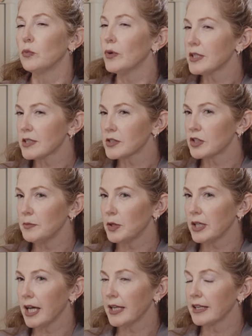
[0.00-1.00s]
what does
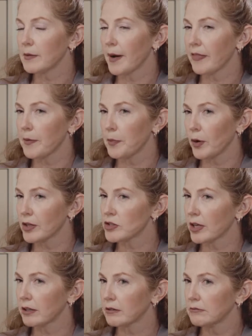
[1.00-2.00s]
communicating about the
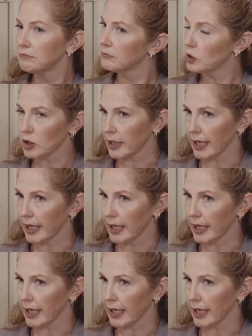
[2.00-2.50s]
project look